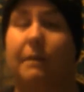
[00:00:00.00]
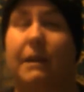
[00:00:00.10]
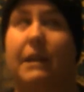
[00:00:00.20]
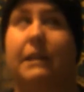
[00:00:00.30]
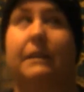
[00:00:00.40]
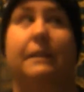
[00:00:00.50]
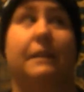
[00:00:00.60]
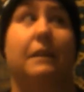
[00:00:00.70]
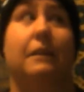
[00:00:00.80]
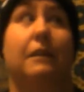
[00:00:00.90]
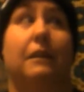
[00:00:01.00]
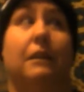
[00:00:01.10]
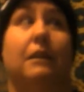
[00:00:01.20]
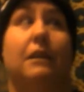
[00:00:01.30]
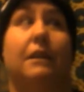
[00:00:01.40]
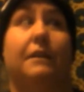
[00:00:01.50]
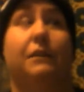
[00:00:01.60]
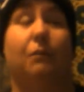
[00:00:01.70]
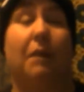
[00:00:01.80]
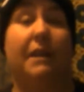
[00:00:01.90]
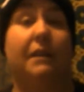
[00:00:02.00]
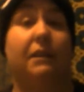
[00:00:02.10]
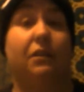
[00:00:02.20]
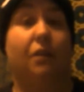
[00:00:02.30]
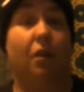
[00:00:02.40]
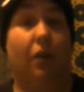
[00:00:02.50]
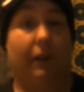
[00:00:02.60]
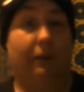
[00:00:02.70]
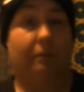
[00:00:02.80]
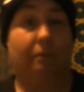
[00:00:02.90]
but it's it's weight that's gone.